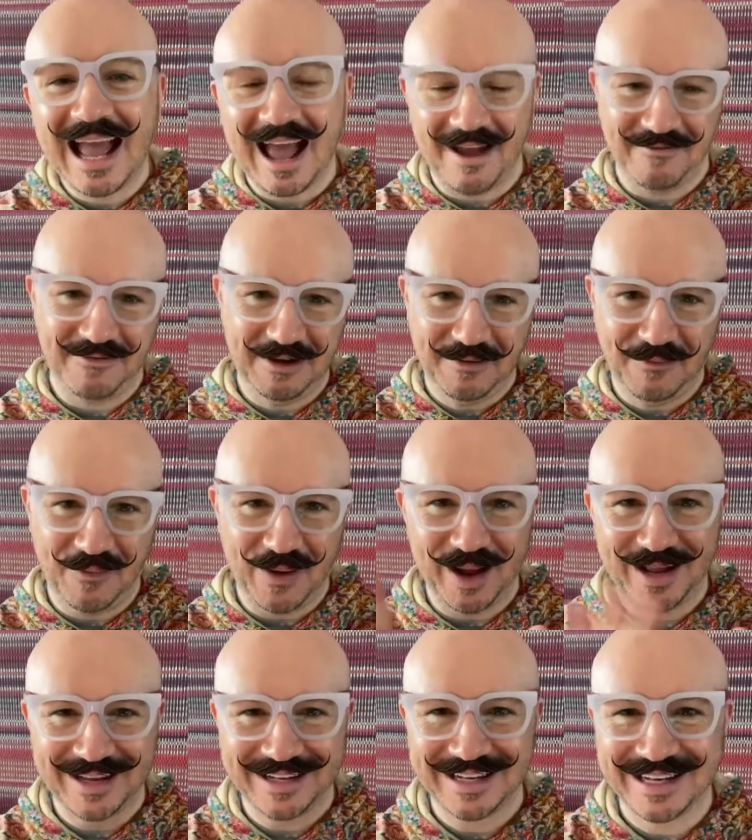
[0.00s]

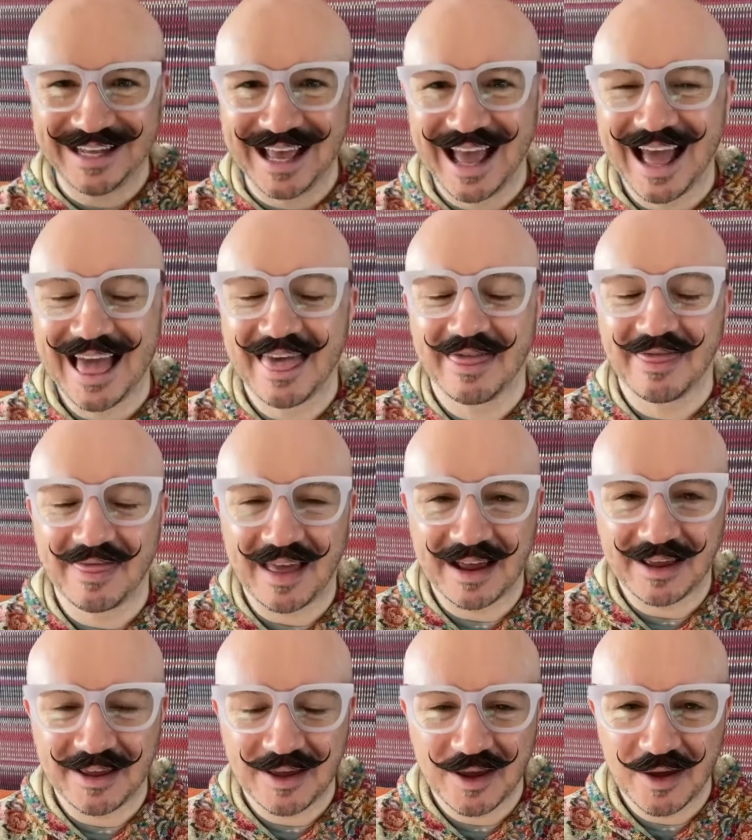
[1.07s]
everyone!
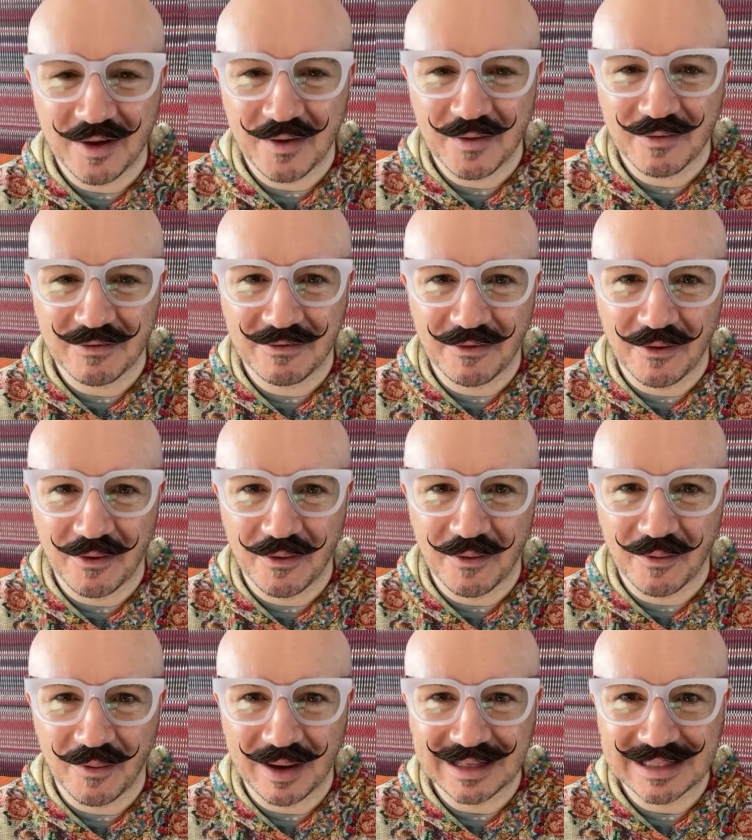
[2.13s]
Thank you for
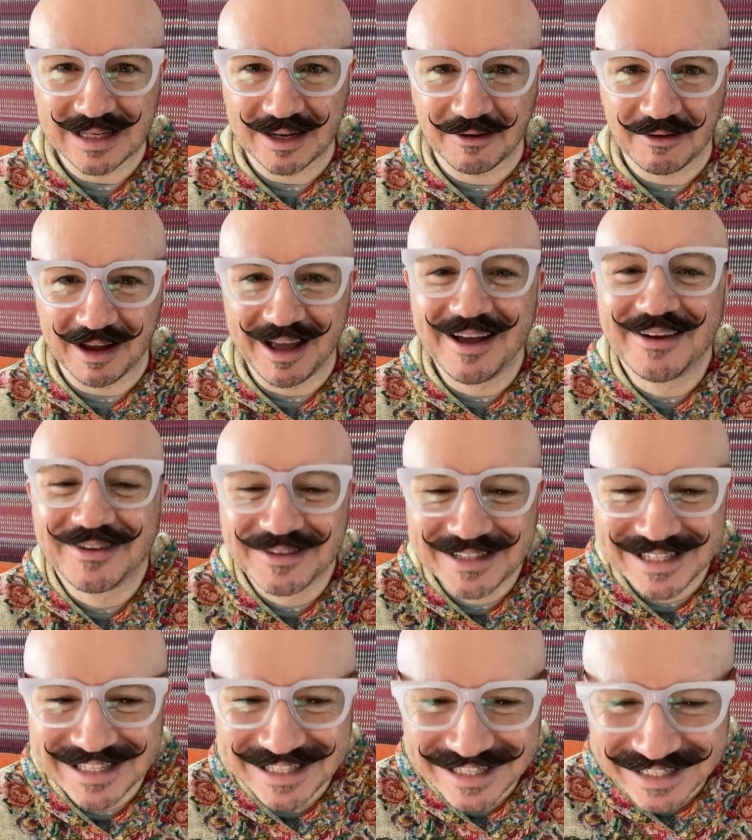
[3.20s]
waiting around.
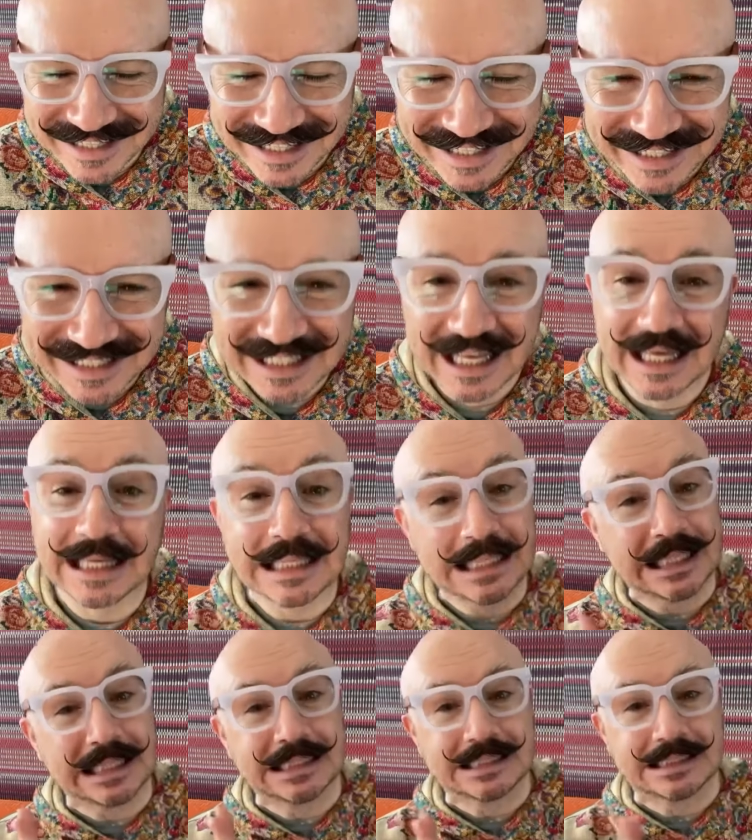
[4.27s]
Yeah.